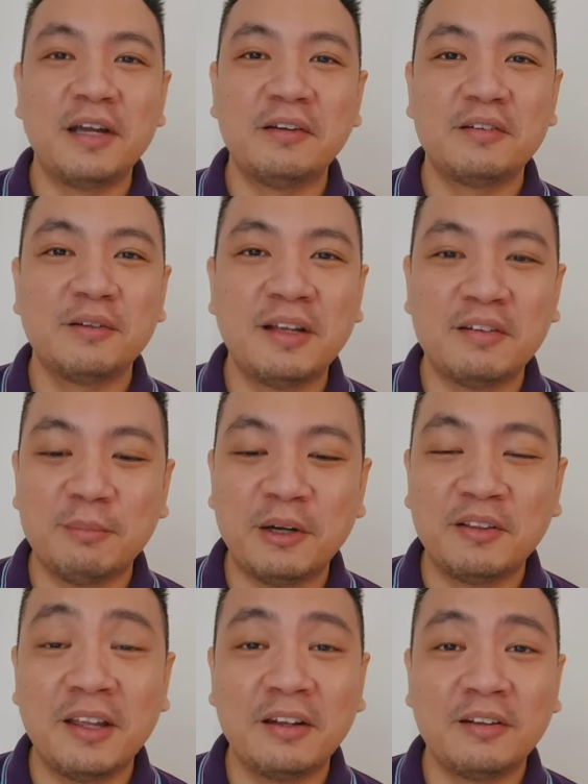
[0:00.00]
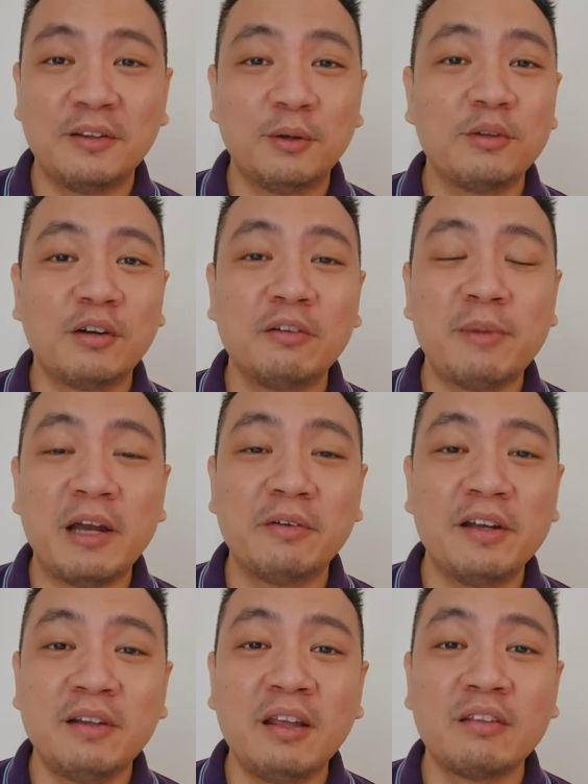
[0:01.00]
right, so that's about it. Those are my
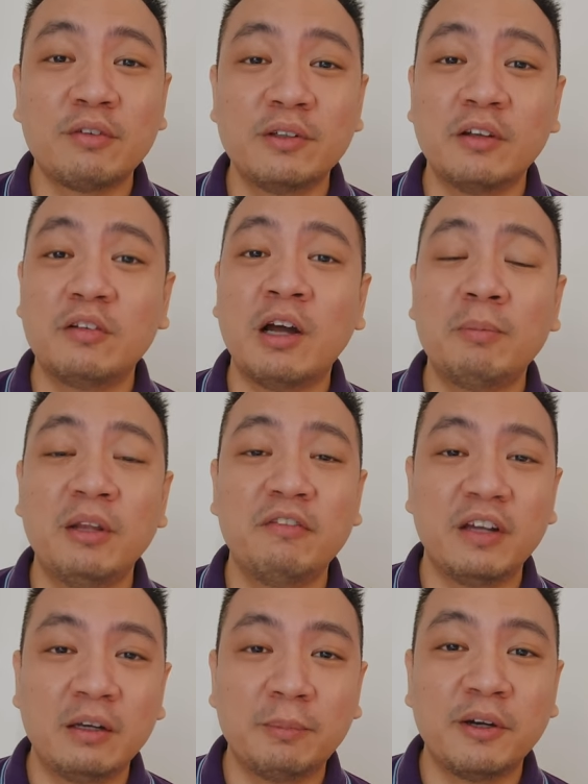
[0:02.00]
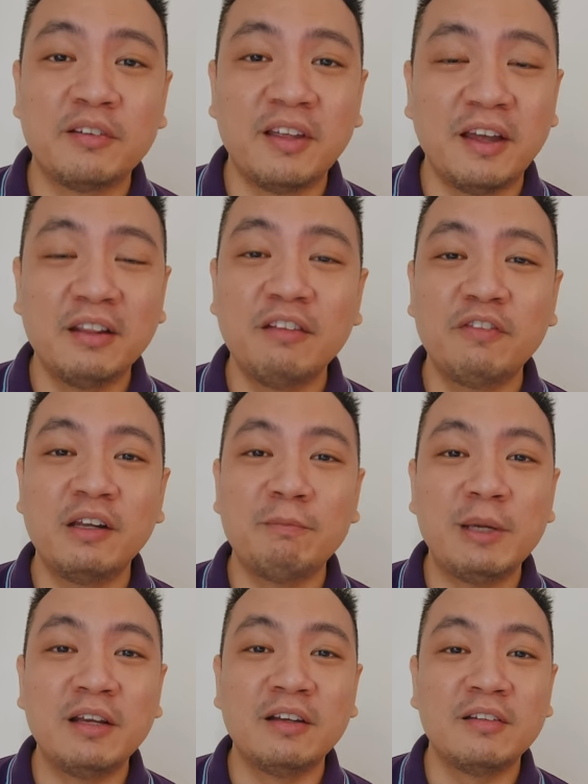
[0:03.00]
ratings for the top developers in the
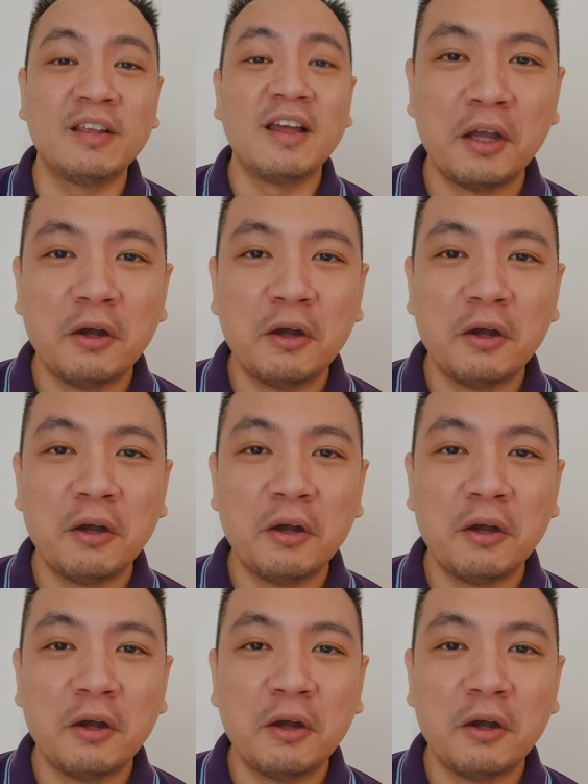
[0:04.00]
Philippines.